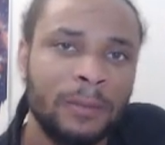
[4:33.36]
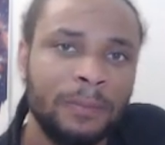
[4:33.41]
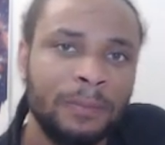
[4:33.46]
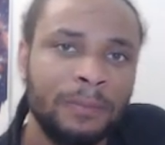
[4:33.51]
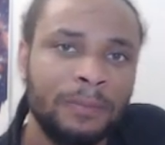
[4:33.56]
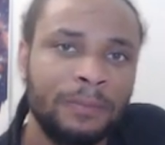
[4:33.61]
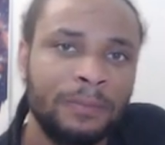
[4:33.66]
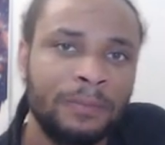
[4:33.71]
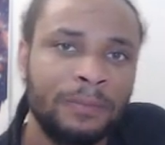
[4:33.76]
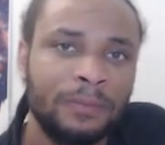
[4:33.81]

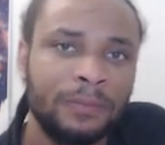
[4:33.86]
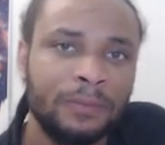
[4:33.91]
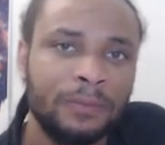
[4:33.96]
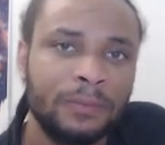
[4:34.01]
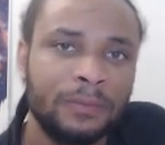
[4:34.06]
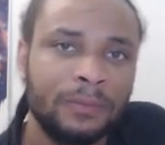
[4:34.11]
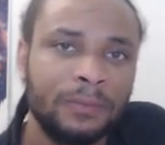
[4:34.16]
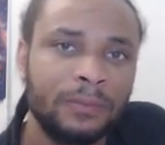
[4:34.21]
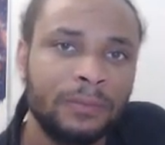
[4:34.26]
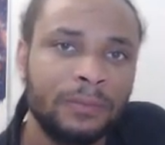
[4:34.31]

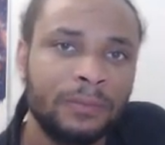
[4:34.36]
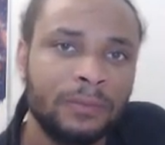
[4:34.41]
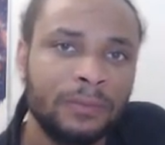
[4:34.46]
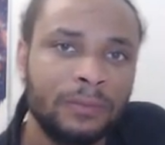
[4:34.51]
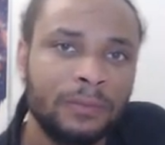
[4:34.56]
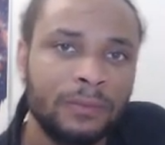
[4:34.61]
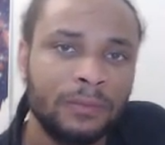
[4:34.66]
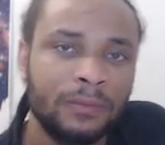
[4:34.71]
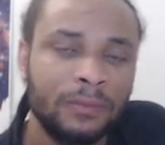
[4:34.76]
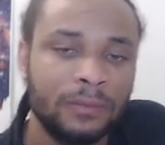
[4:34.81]

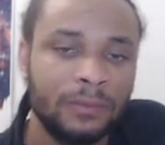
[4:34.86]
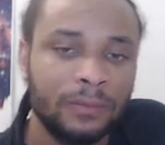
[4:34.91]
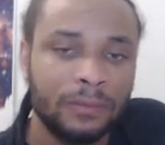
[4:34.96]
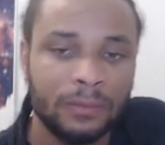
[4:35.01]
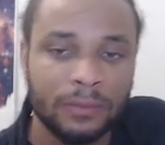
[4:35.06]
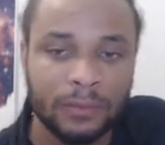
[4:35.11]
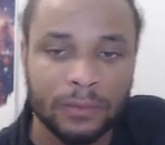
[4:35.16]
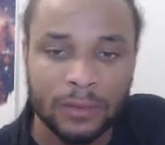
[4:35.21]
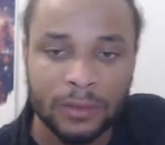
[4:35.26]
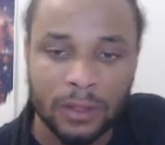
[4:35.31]

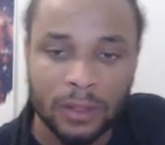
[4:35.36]
Nobody speaks.